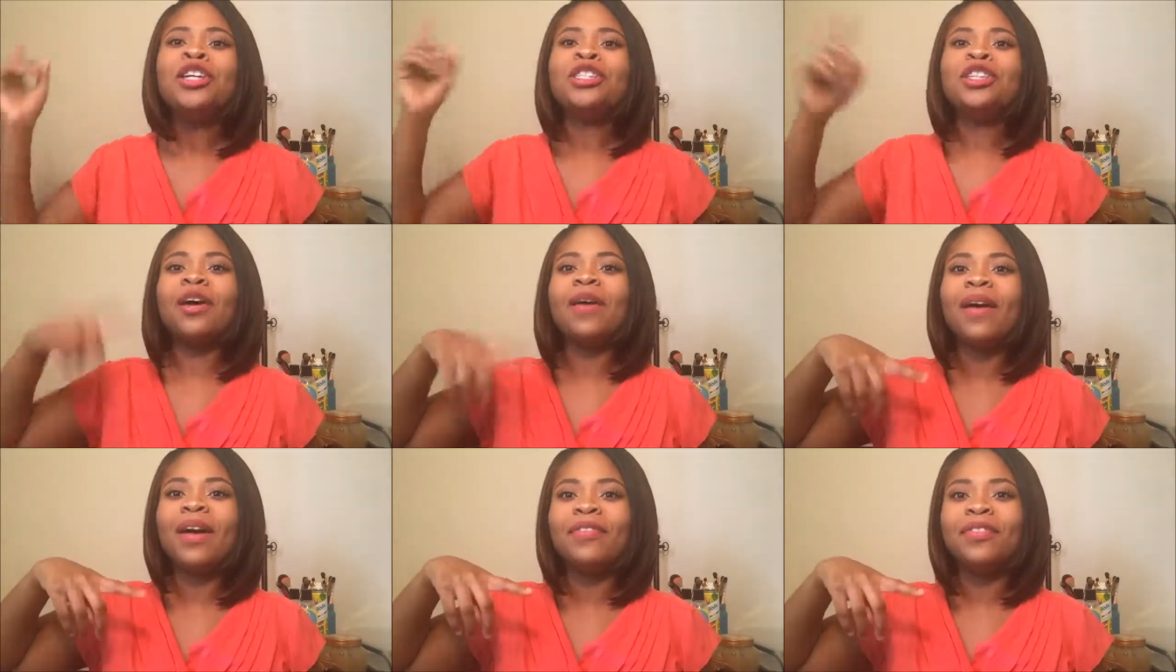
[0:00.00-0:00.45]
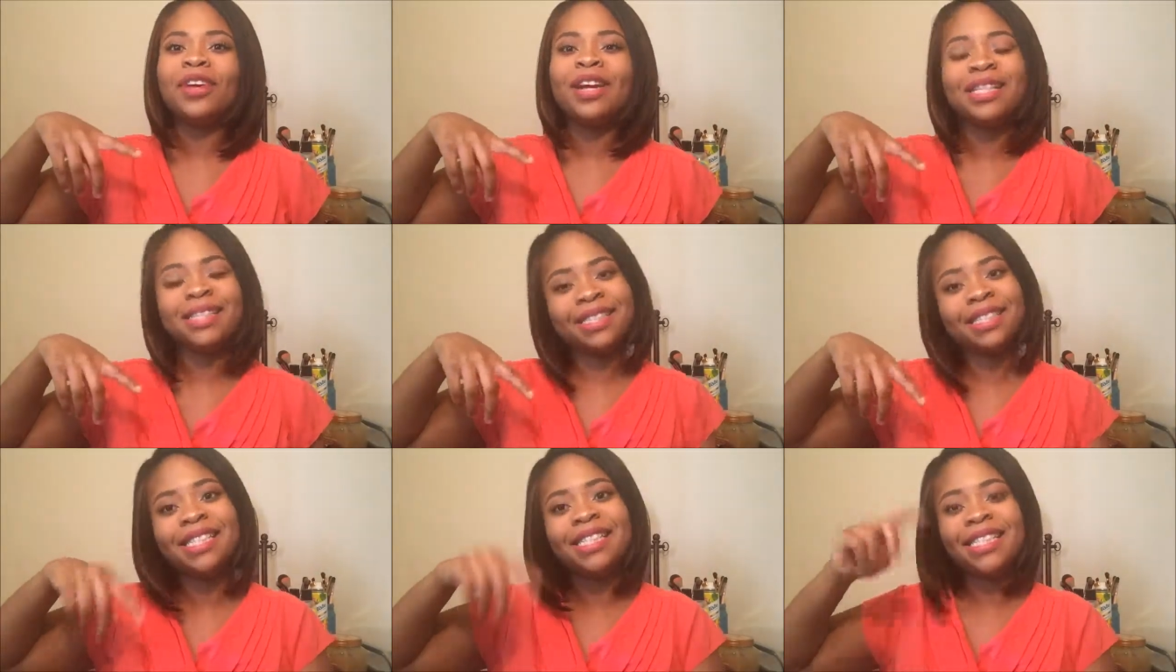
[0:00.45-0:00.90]
So if you
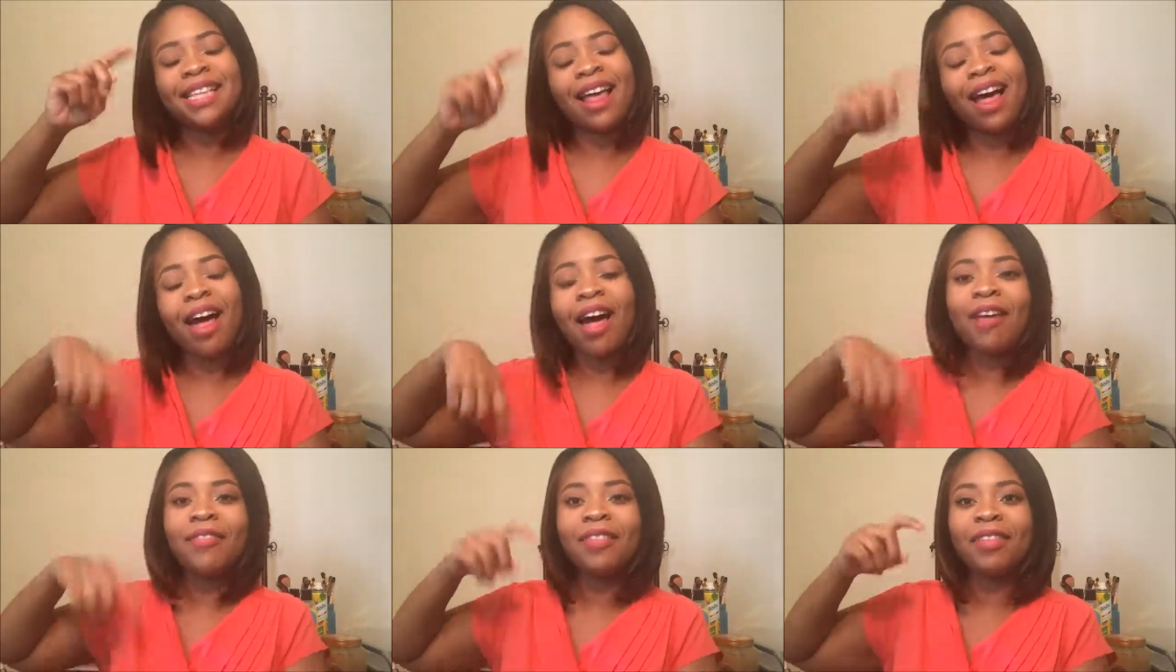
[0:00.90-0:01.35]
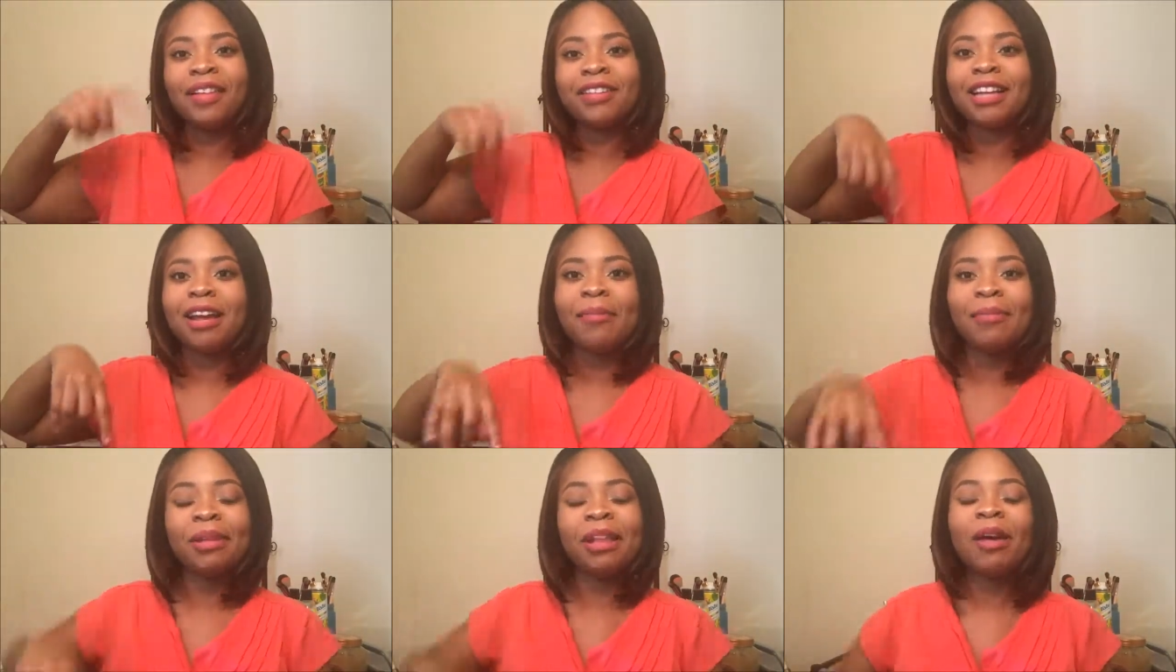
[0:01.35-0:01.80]
guys didn't see that, I'll have a link
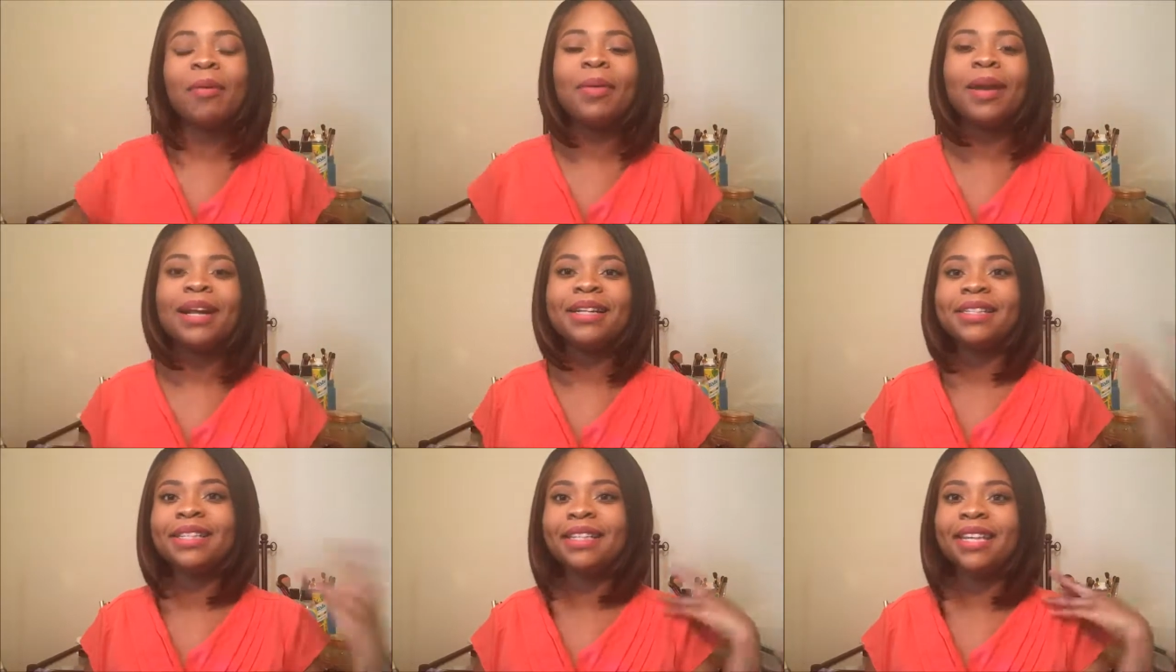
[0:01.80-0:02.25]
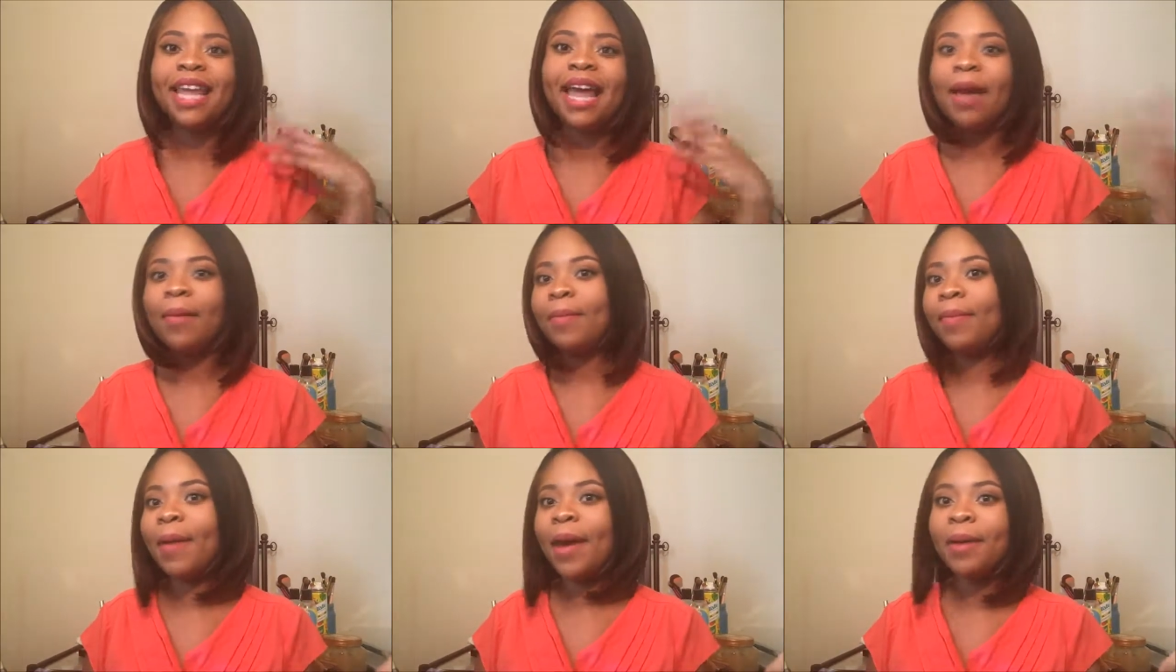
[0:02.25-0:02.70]
down below. But I did,
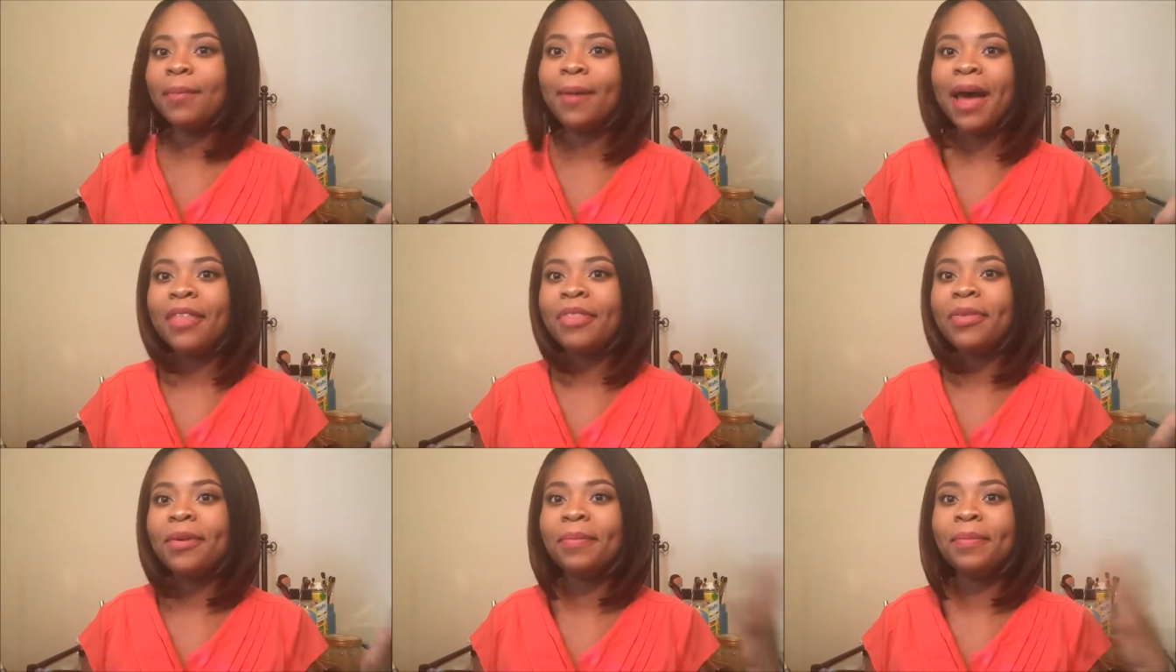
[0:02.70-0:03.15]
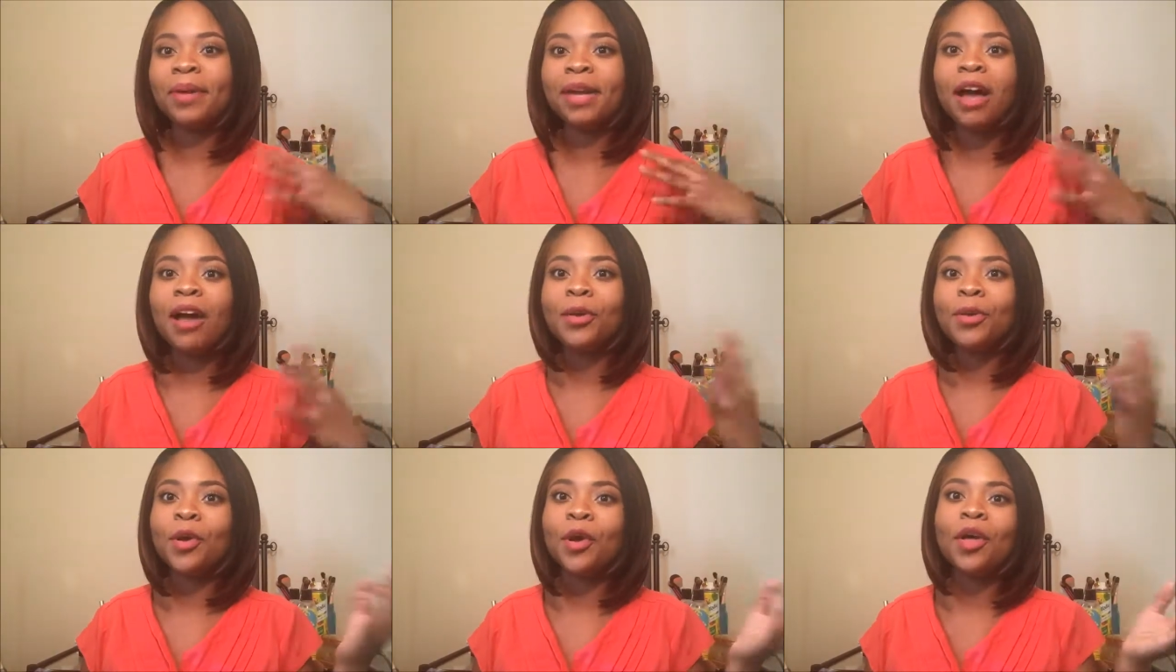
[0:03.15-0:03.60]
yeah, Bed Bath &
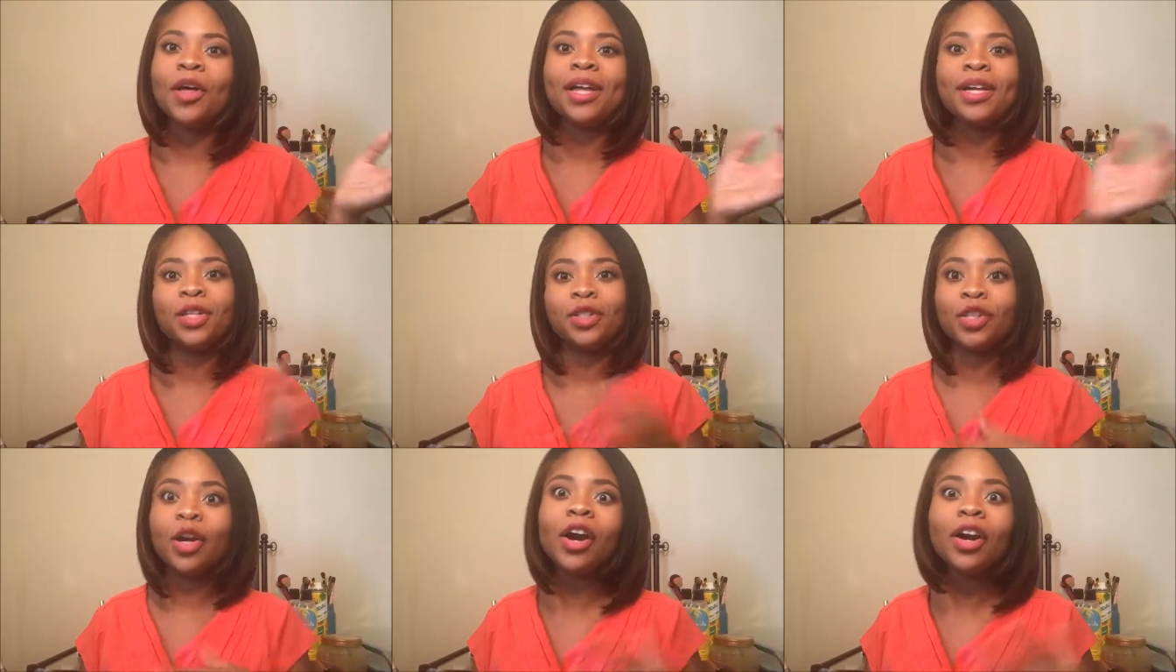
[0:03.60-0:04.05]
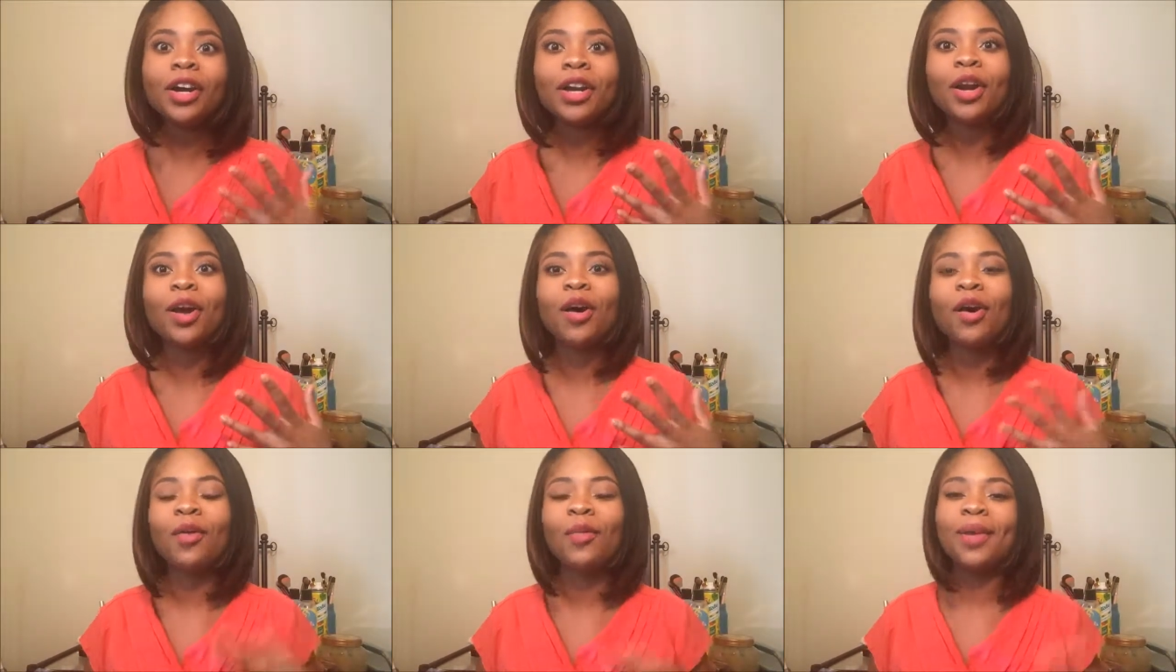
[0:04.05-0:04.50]
Beyond haul and a
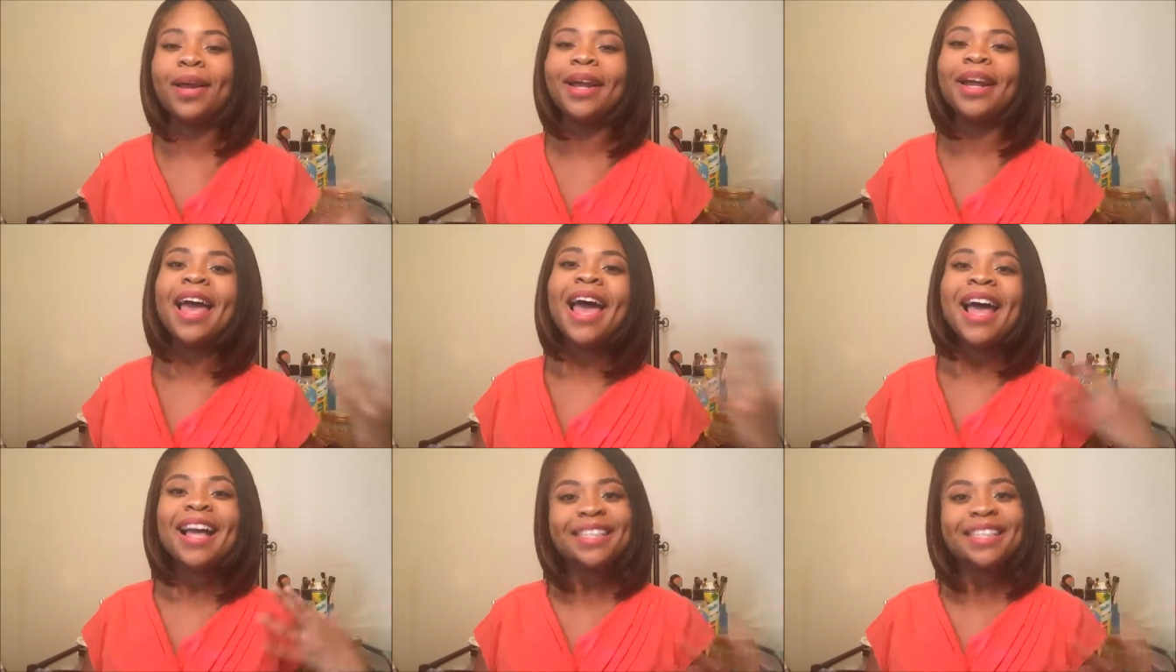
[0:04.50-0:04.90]
Target haul when I